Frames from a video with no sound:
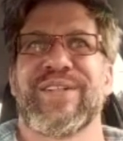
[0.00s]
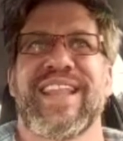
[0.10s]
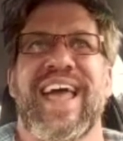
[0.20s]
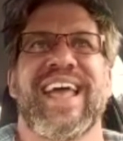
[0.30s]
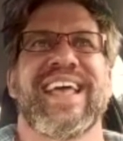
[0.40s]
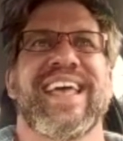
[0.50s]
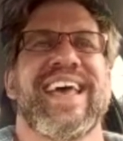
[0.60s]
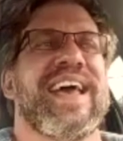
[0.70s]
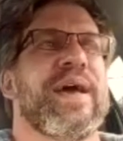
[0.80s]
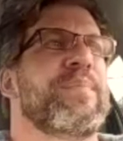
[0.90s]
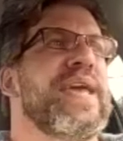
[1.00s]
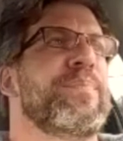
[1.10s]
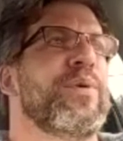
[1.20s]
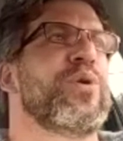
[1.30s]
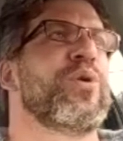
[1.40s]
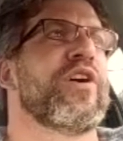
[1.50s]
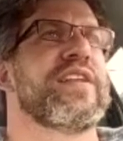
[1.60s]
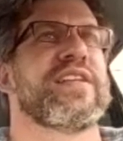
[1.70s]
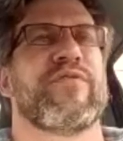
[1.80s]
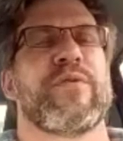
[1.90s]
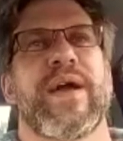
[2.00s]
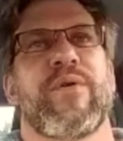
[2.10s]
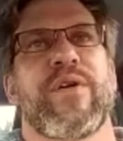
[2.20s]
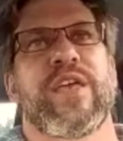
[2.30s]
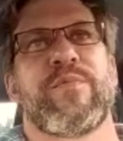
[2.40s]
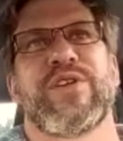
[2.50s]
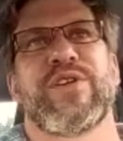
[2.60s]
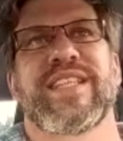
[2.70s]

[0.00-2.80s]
like people who are in different minority communities,